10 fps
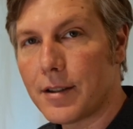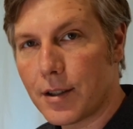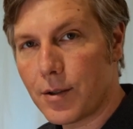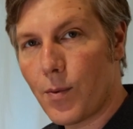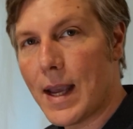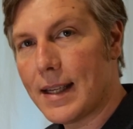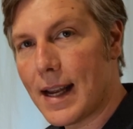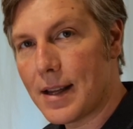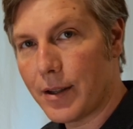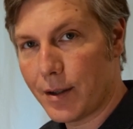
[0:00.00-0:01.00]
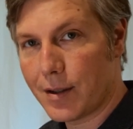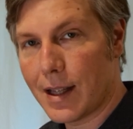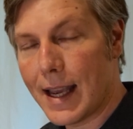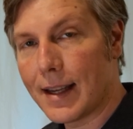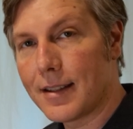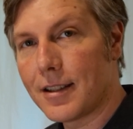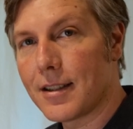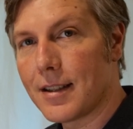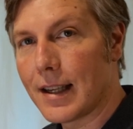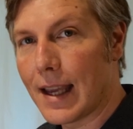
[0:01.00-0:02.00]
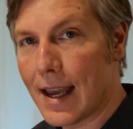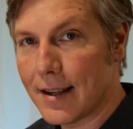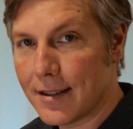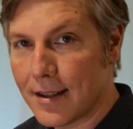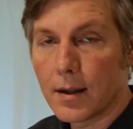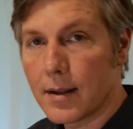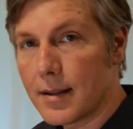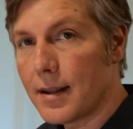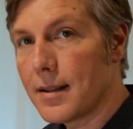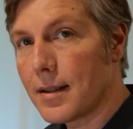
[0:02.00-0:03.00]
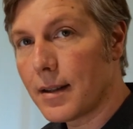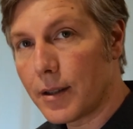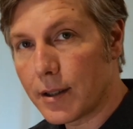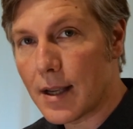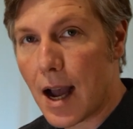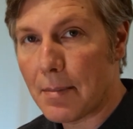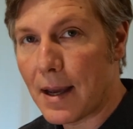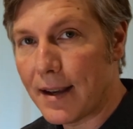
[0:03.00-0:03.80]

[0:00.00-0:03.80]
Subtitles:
Just weight down those legs just in case, because it is a little top